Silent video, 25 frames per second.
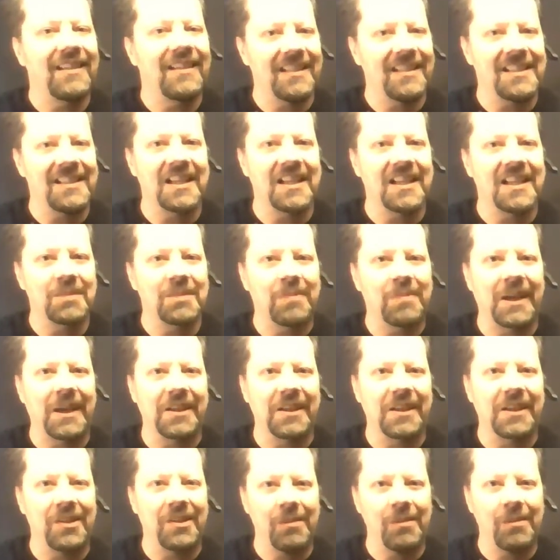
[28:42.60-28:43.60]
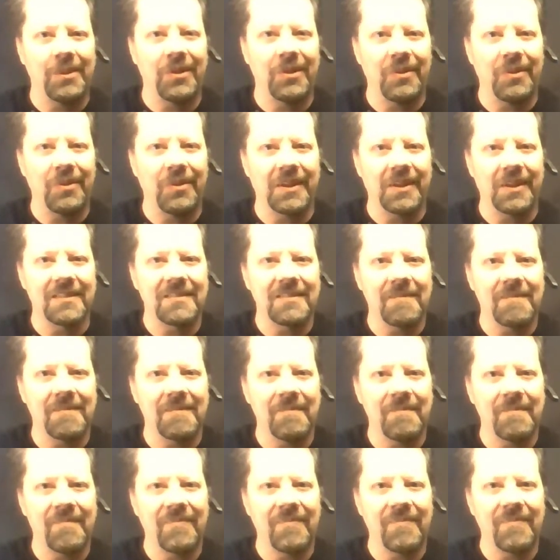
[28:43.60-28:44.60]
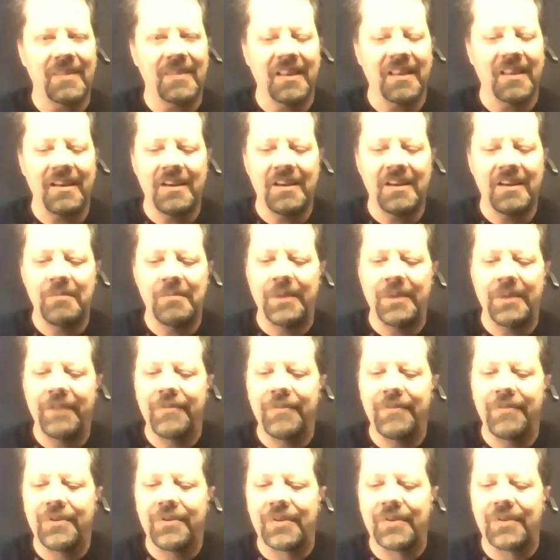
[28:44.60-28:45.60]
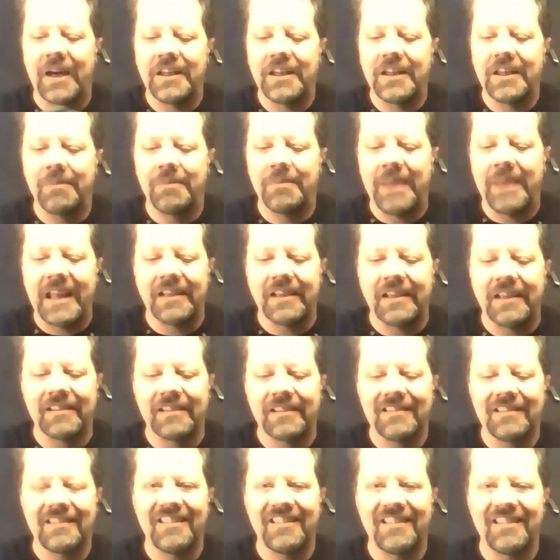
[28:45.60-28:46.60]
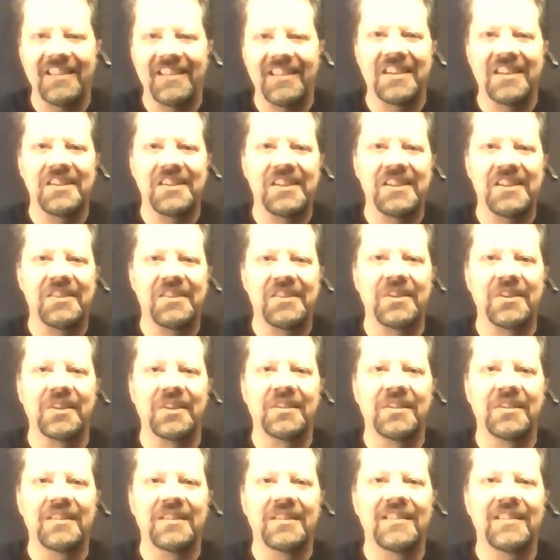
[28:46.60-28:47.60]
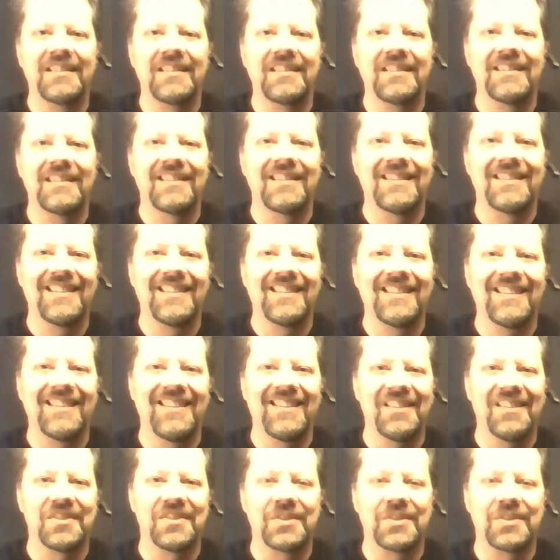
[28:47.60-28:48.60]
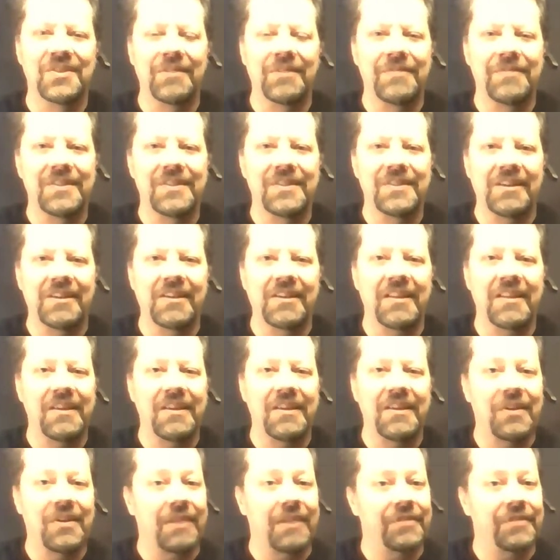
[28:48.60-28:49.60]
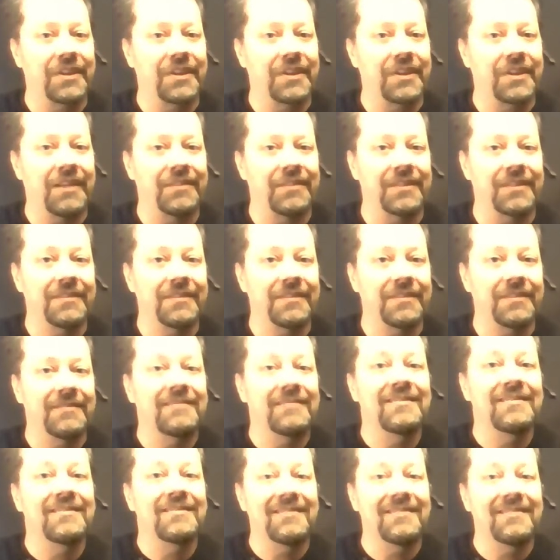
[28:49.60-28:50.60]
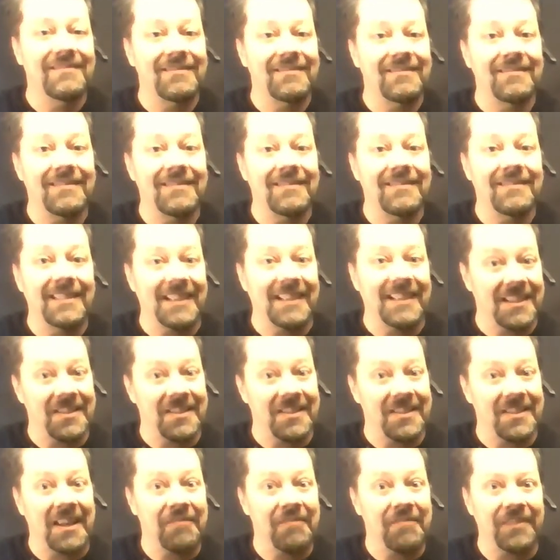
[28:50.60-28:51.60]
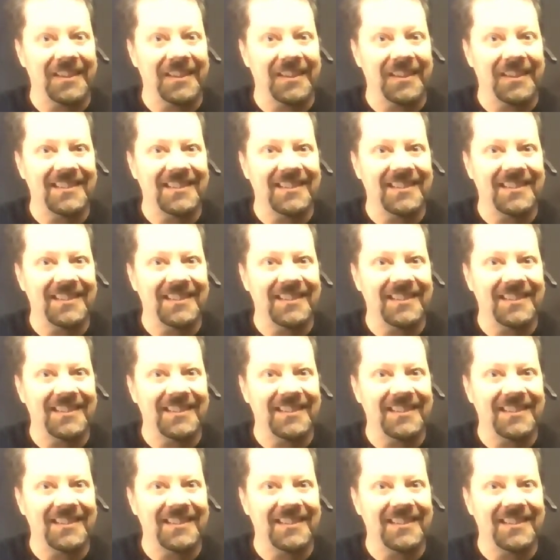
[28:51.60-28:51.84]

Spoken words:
takes pi cubic units. But if you try to paint the interior, the surface area that you have to cover is infinite.